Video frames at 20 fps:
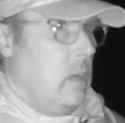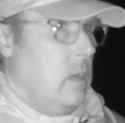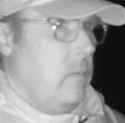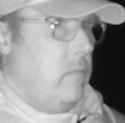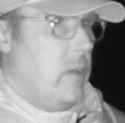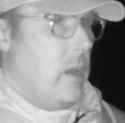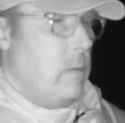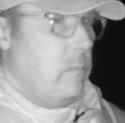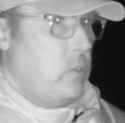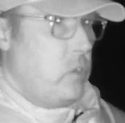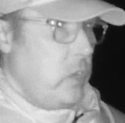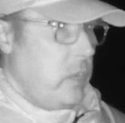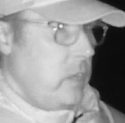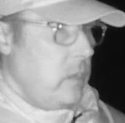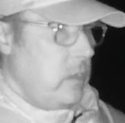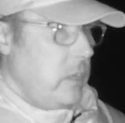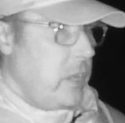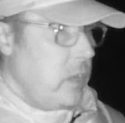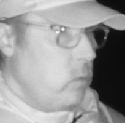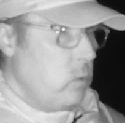if I'm
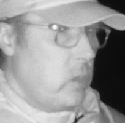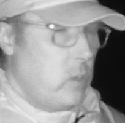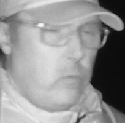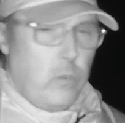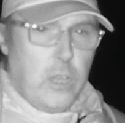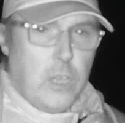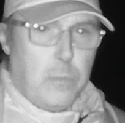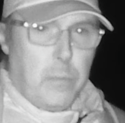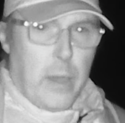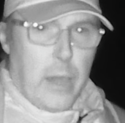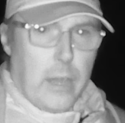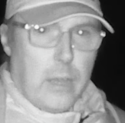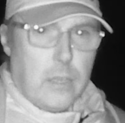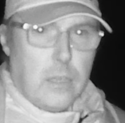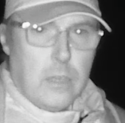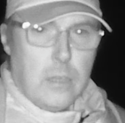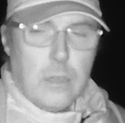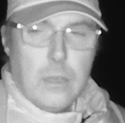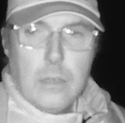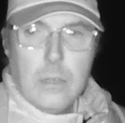treating you with
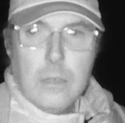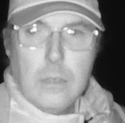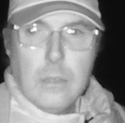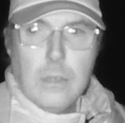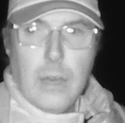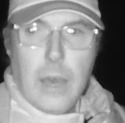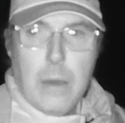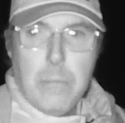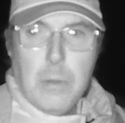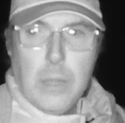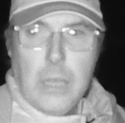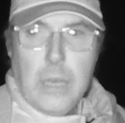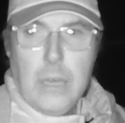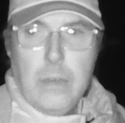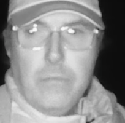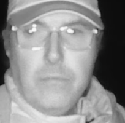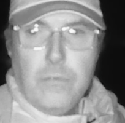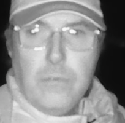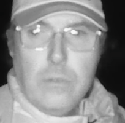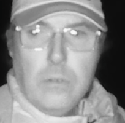respect, I
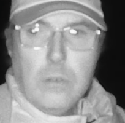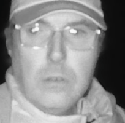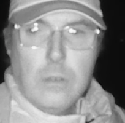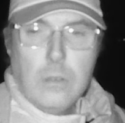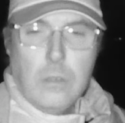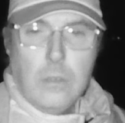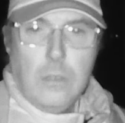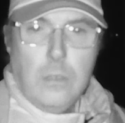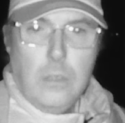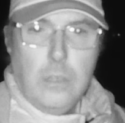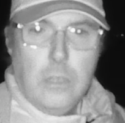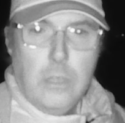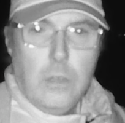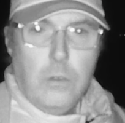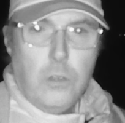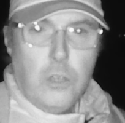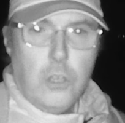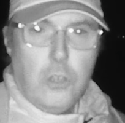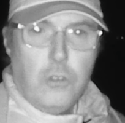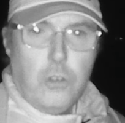believe
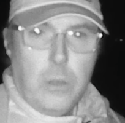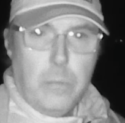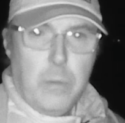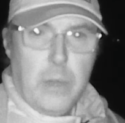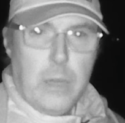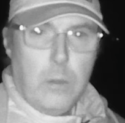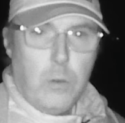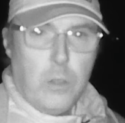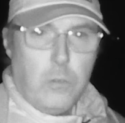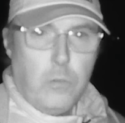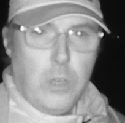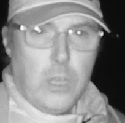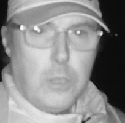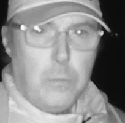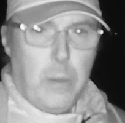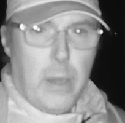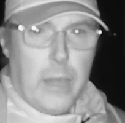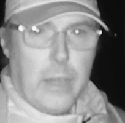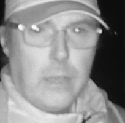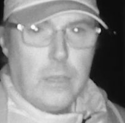you should treat me with
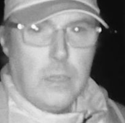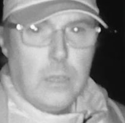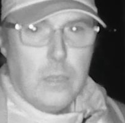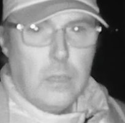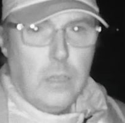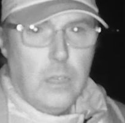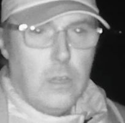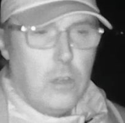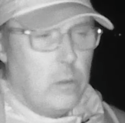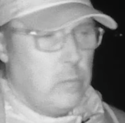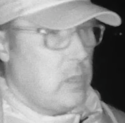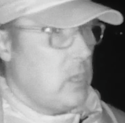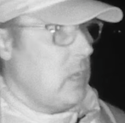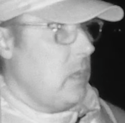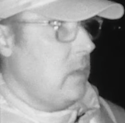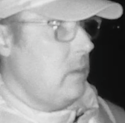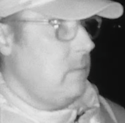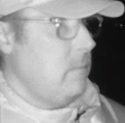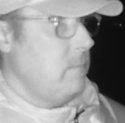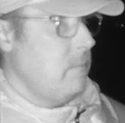respect. You know what I'm
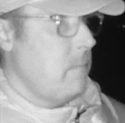saying?